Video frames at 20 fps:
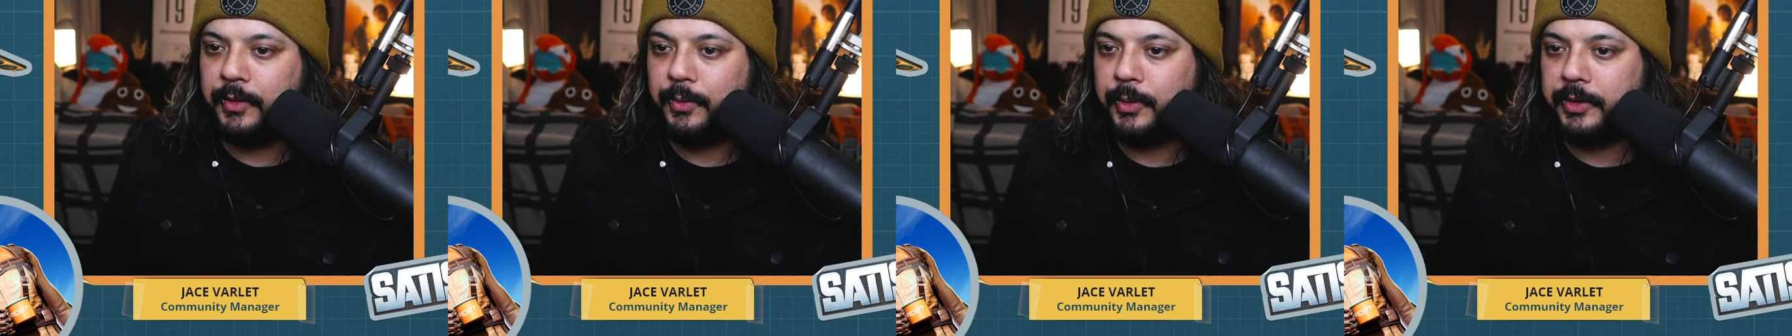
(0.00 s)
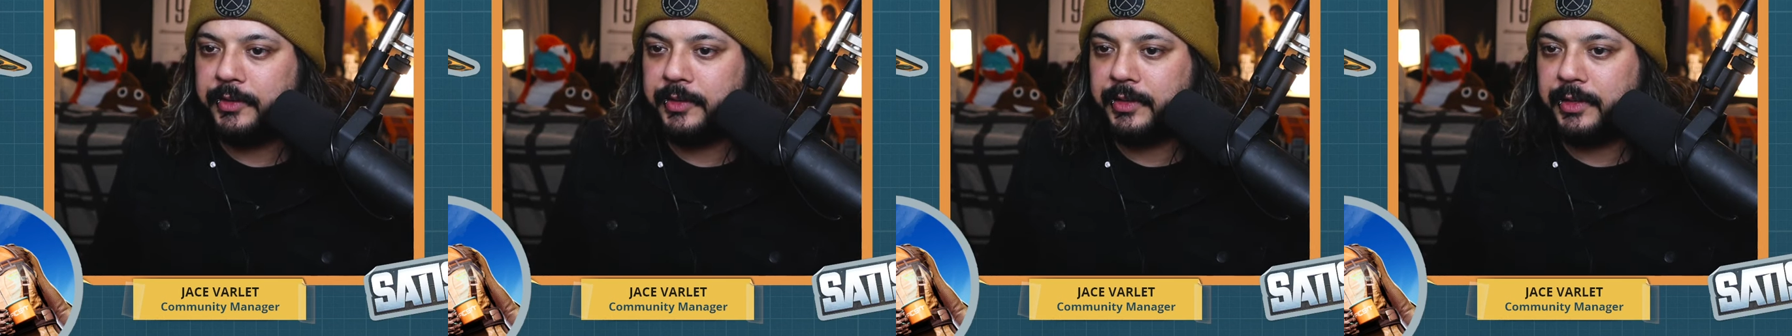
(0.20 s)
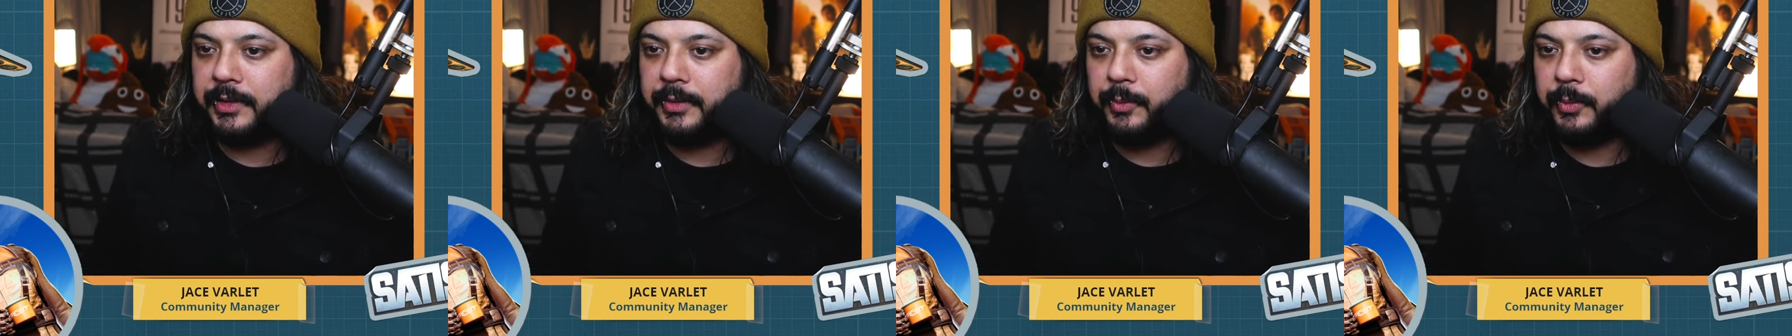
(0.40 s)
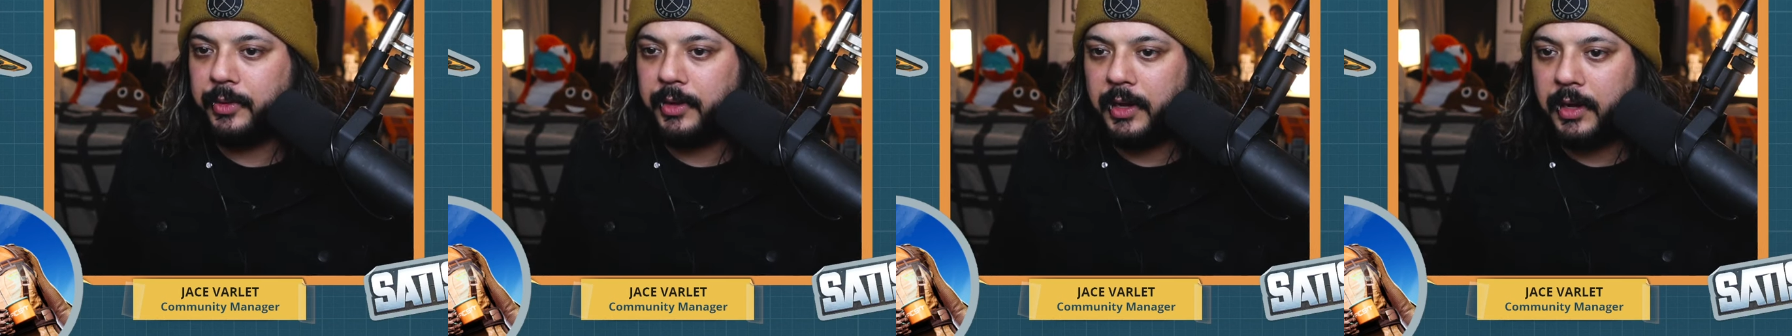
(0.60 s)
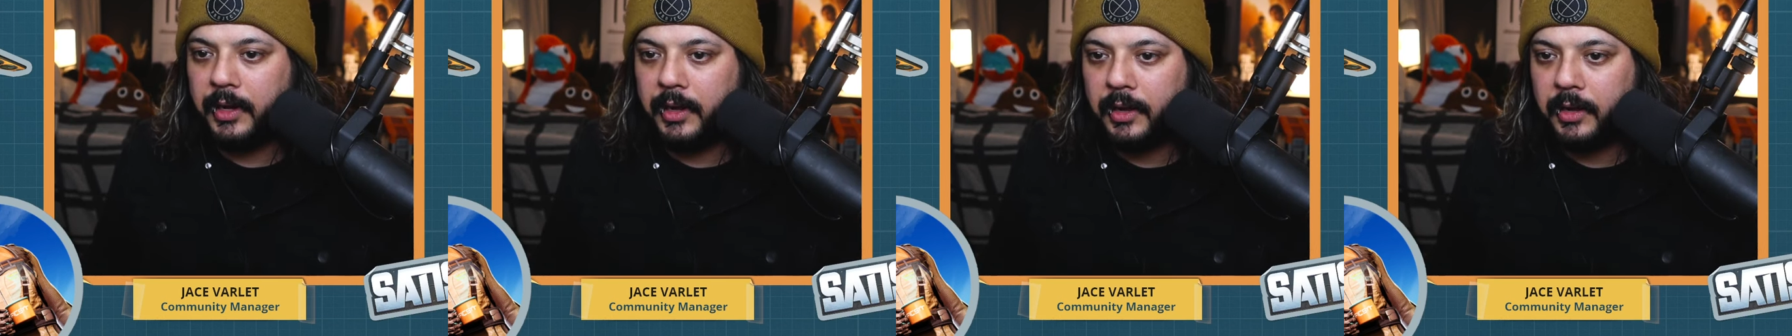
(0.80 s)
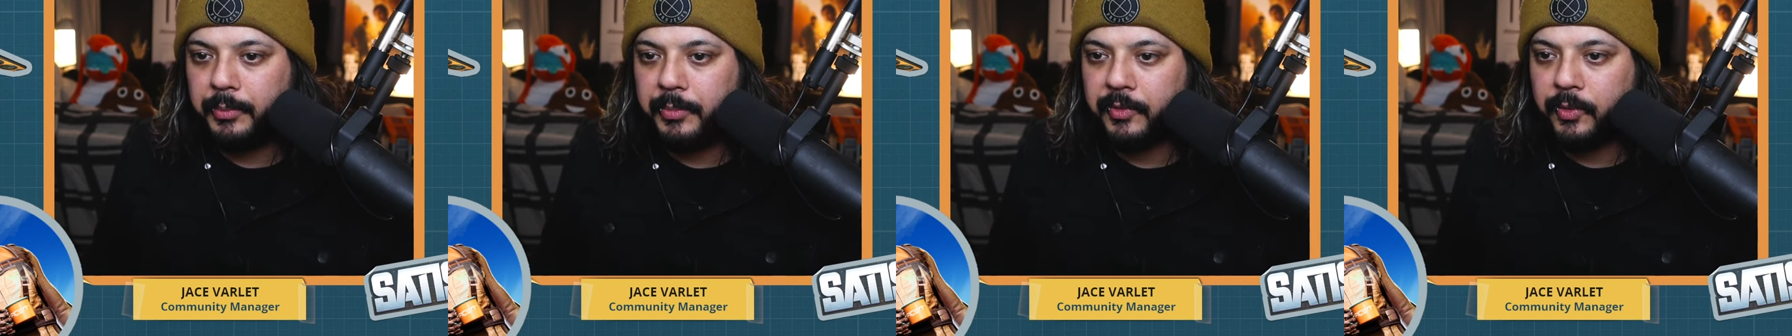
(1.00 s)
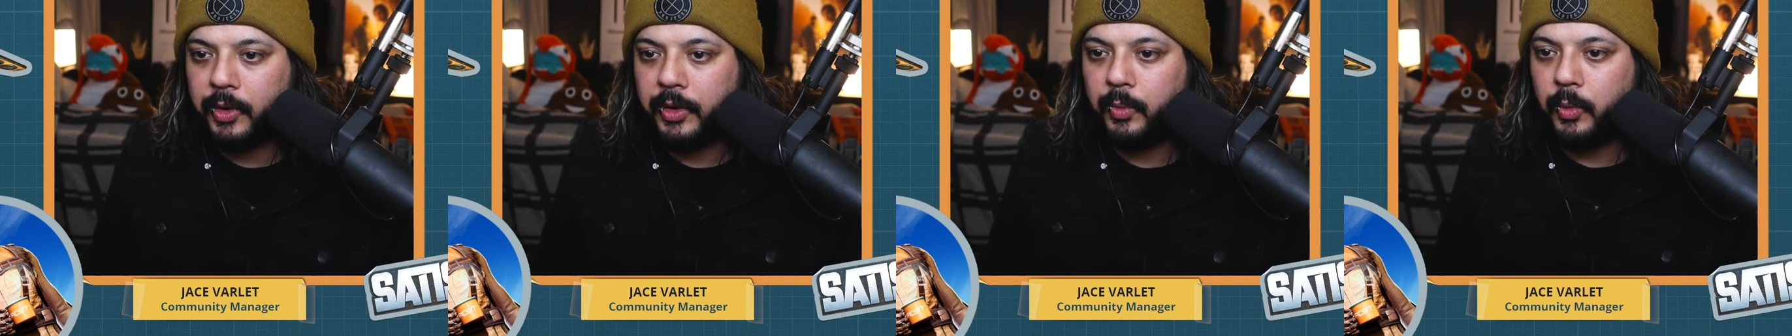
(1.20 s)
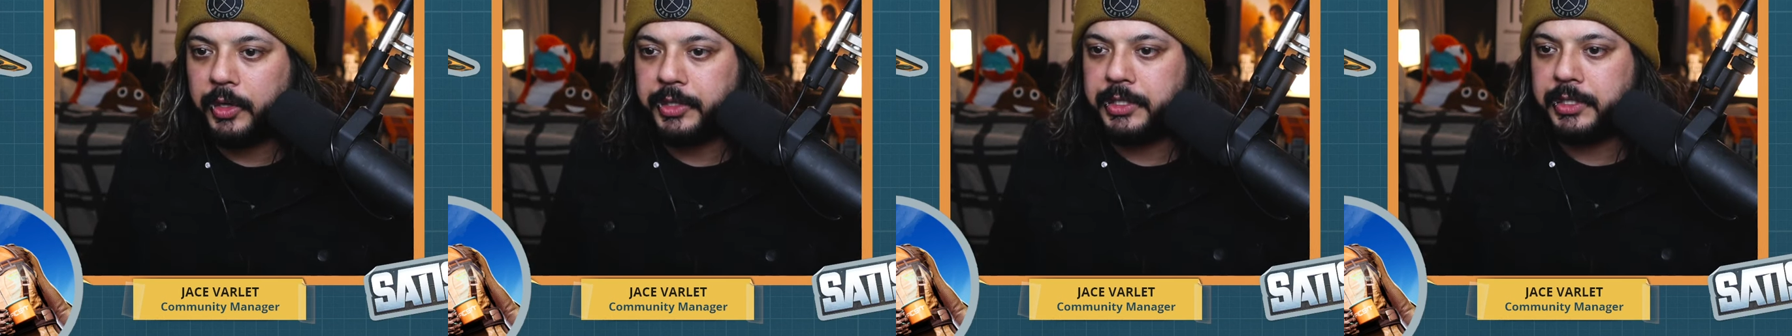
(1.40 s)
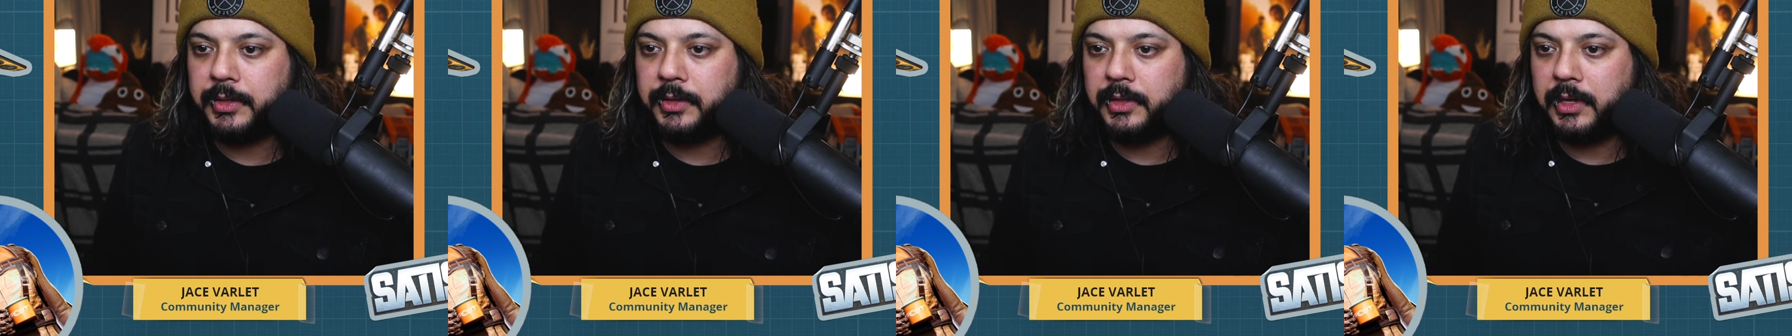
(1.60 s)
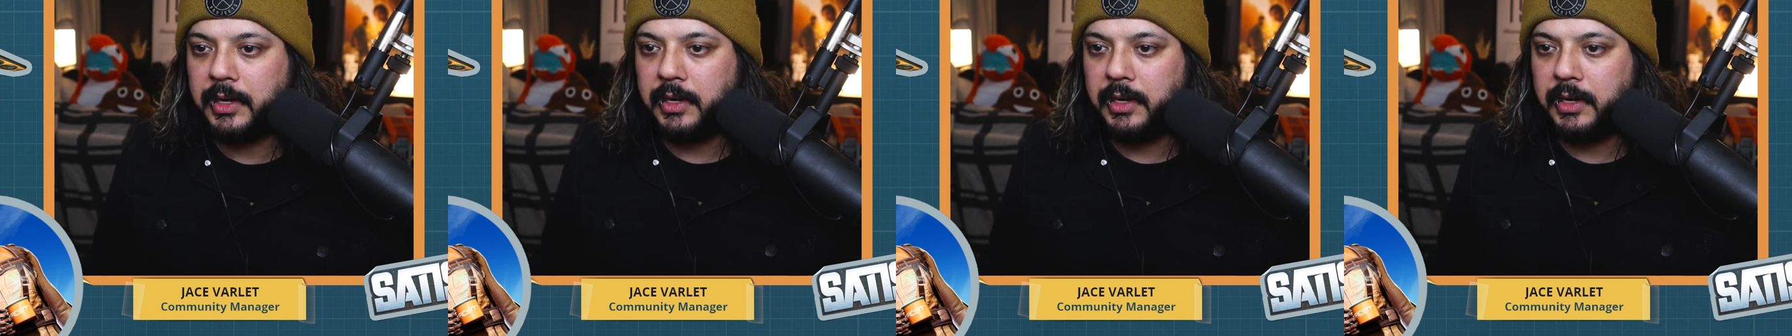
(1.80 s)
You watch it, before you watch it,